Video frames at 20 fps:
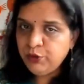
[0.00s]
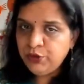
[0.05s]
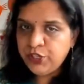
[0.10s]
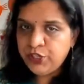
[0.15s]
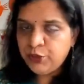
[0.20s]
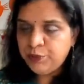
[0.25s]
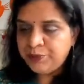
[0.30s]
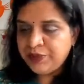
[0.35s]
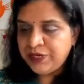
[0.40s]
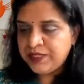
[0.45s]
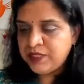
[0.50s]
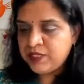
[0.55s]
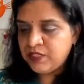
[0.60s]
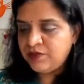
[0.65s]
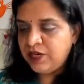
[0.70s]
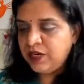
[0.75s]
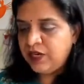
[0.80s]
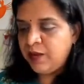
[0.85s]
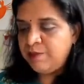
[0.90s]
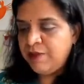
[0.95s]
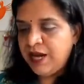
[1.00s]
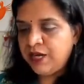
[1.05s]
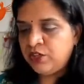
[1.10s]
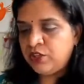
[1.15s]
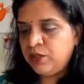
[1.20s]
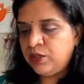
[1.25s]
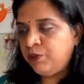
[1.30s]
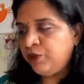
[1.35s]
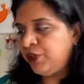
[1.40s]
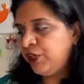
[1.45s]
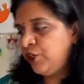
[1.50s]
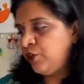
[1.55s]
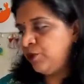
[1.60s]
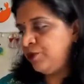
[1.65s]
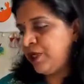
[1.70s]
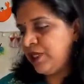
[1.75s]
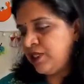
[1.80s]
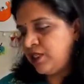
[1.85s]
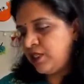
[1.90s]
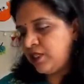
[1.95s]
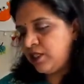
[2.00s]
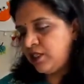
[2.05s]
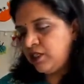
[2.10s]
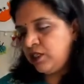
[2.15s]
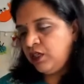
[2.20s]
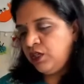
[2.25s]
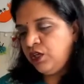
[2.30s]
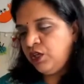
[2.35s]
potato prints. We'll come back to the potato prints.